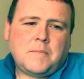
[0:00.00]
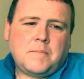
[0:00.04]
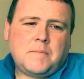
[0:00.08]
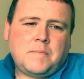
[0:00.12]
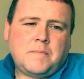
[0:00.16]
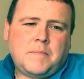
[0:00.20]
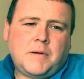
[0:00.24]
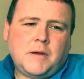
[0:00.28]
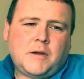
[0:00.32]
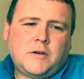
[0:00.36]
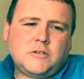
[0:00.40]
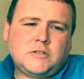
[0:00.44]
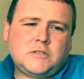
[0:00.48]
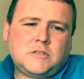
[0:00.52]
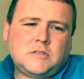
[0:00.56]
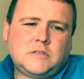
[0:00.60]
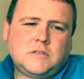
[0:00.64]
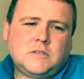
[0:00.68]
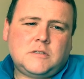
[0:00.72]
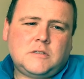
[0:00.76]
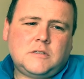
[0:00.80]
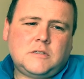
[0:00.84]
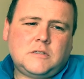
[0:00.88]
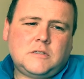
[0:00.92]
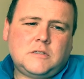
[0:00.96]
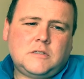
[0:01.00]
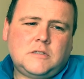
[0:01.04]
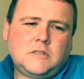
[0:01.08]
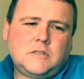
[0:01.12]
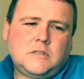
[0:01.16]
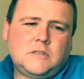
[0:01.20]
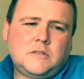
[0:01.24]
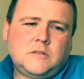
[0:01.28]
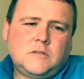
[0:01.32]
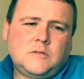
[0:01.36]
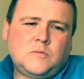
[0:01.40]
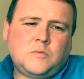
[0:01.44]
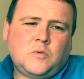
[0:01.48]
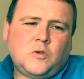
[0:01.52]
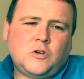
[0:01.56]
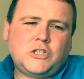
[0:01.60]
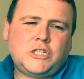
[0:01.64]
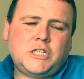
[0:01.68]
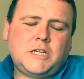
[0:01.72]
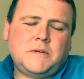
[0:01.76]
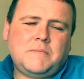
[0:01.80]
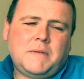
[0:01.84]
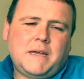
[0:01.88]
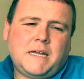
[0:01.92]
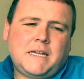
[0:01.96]
Because what
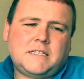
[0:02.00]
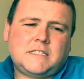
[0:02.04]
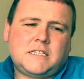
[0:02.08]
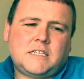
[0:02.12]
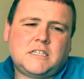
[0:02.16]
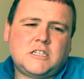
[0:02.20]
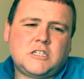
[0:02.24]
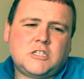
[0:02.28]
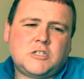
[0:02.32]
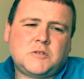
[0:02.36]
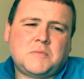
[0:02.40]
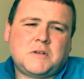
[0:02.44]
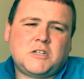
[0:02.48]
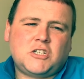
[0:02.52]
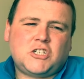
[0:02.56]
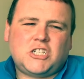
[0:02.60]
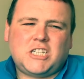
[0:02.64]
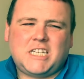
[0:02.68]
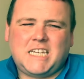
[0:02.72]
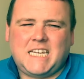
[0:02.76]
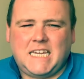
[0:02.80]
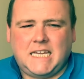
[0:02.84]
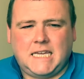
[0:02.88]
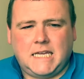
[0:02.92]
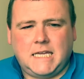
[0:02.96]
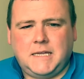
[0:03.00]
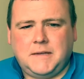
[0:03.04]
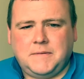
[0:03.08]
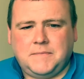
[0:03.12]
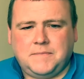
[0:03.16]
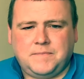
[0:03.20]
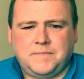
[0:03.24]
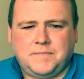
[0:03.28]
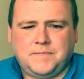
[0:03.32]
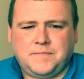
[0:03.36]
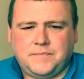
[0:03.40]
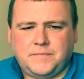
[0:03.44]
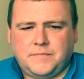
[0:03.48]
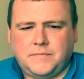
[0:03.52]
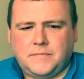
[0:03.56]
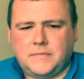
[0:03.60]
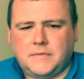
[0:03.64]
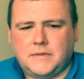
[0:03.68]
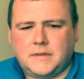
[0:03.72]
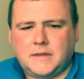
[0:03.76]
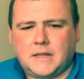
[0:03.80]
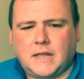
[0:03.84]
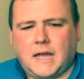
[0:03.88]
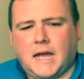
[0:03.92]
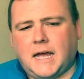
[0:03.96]
she makes isn't so much tea
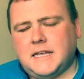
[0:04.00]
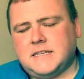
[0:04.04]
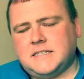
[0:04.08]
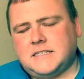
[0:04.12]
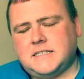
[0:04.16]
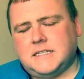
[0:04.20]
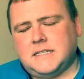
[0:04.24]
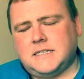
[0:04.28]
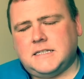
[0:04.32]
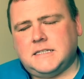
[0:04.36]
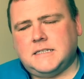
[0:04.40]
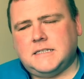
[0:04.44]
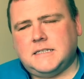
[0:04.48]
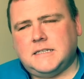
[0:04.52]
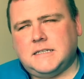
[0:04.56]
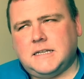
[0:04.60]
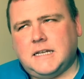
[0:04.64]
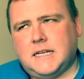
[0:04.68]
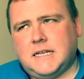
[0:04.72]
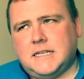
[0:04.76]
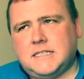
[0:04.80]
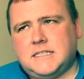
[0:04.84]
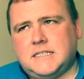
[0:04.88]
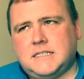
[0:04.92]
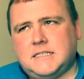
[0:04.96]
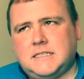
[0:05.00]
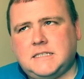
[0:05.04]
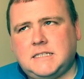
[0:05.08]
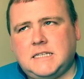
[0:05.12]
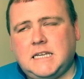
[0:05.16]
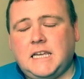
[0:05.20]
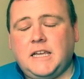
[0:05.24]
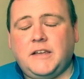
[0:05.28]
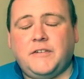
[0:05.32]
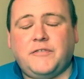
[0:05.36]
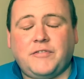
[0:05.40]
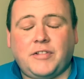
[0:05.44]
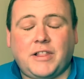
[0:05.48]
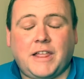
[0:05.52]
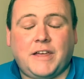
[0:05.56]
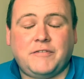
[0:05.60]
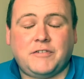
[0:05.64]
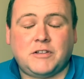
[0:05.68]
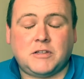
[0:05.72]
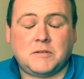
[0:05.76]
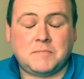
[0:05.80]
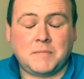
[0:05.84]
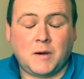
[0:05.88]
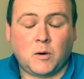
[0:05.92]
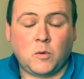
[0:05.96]
as in it's
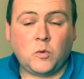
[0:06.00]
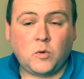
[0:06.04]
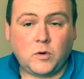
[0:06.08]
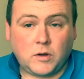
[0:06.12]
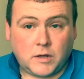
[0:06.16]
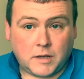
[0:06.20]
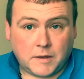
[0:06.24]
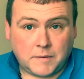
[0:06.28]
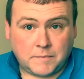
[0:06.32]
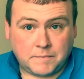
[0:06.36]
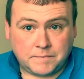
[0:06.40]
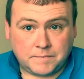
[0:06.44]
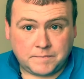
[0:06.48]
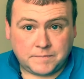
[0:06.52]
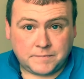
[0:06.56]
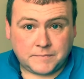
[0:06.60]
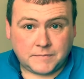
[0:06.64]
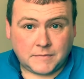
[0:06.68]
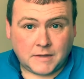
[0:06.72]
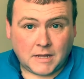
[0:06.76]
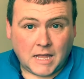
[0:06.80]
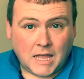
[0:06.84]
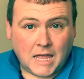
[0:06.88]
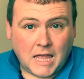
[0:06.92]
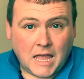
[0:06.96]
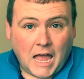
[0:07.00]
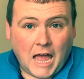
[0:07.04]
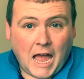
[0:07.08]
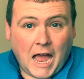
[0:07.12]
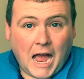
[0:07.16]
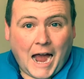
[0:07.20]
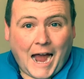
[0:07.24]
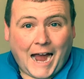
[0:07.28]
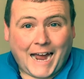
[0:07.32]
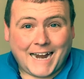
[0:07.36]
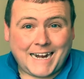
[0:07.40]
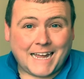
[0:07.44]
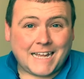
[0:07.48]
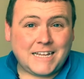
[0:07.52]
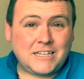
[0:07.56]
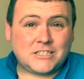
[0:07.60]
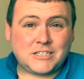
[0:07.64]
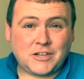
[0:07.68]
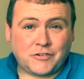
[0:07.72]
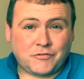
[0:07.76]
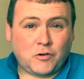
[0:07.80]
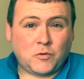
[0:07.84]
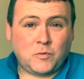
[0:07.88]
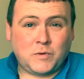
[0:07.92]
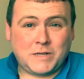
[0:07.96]
tea-flavoured milk. And I
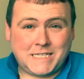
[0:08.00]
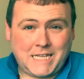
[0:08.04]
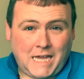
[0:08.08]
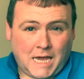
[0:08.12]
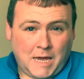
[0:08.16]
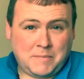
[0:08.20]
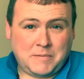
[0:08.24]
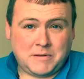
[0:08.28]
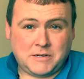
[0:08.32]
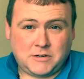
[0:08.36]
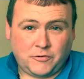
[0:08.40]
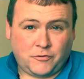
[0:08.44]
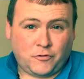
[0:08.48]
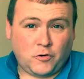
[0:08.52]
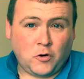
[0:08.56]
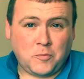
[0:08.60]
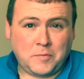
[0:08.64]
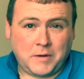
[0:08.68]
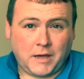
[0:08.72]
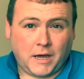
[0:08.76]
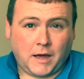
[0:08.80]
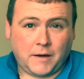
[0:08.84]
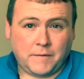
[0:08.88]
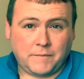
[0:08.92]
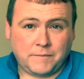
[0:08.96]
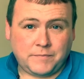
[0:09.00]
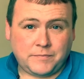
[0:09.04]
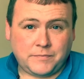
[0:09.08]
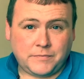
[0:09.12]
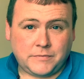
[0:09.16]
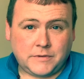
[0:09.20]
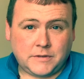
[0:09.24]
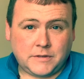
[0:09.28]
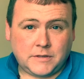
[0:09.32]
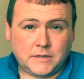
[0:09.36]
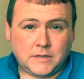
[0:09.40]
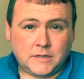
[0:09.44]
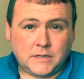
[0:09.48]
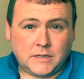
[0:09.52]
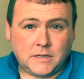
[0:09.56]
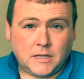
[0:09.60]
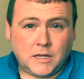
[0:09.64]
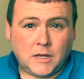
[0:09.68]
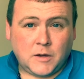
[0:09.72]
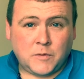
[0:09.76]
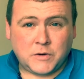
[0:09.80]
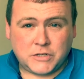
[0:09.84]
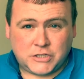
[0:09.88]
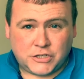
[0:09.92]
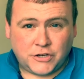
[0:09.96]
suffer with tepidophobia,
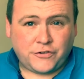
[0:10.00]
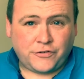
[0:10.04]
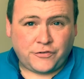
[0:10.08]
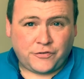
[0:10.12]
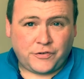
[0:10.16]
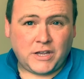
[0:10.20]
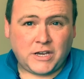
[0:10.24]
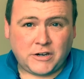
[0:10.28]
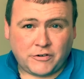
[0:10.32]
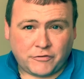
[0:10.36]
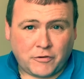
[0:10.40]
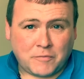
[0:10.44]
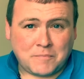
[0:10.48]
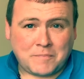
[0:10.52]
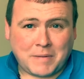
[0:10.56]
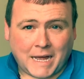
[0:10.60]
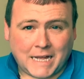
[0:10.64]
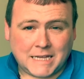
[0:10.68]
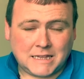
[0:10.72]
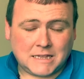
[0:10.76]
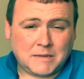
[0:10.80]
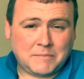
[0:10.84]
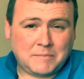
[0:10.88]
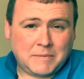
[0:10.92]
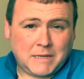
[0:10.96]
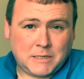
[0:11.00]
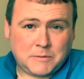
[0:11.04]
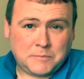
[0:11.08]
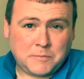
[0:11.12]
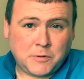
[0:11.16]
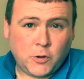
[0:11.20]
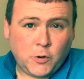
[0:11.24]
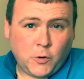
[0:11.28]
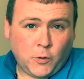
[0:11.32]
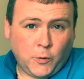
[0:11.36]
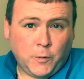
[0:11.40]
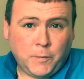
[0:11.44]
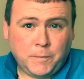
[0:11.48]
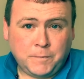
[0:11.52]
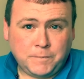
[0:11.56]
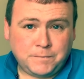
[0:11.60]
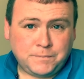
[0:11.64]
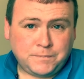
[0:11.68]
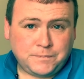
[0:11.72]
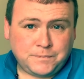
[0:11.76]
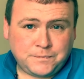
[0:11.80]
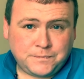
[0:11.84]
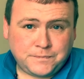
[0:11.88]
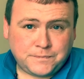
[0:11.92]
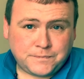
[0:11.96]
which is fear of a badly made brew.
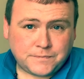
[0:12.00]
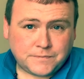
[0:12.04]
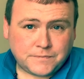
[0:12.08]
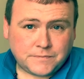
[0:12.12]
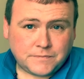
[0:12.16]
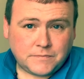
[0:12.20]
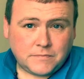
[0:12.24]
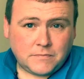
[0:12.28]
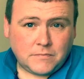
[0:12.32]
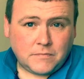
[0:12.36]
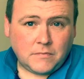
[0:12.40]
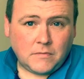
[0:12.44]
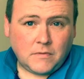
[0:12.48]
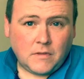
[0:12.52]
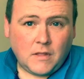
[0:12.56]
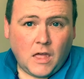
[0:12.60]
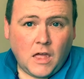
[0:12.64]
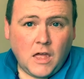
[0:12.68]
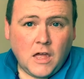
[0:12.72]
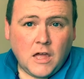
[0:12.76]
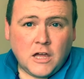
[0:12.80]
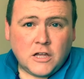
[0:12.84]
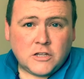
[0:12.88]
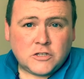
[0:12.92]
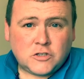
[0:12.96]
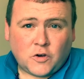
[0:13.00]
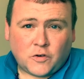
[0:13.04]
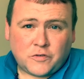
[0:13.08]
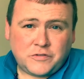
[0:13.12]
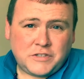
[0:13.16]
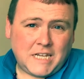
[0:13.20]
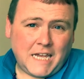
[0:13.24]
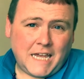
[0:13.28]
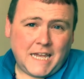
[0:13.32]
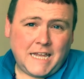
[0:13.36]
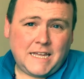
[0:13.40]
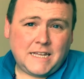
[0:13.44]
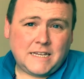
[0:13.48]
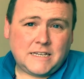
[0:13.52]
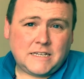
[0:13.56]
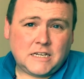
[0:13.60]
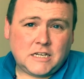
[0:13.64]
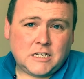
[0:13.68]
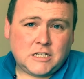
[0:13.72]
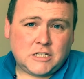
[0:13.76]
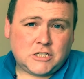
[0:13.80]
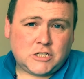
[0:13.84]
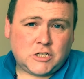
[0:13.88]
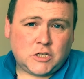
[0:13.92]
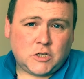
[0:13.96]
So I've taken
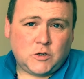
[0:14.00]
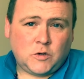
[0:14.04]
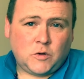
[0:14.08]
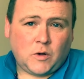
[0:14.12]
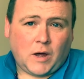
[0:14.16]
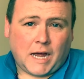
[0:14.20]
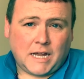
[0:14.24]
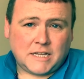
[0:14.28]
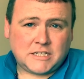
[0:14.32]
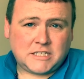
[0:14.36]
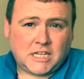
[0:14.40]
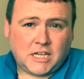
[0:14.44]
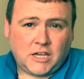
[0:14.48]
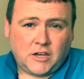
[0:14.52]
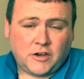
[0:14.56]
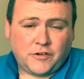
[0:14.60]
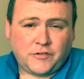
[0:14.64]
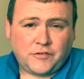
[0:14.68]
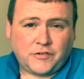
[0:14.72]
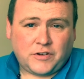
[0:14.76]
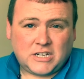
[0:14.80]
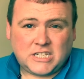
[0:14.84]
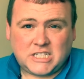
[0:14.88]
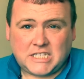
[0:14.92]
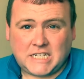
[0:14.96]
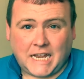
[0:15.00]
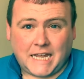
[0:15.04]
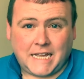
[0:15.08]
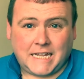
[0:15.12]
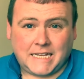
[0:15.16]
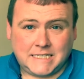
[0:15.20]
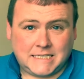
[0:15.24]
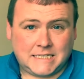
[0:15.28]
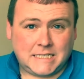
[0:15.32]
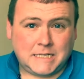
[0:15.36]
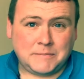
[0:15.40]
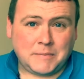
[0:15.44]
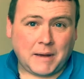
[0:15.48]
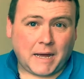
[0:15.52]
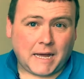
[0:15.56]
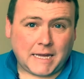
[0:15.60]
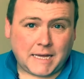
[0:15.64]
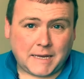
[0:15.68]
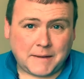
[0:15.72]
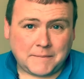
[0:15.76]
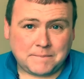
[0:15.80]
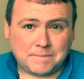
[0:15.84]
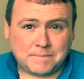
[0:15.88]
to asking her for a second tea bag.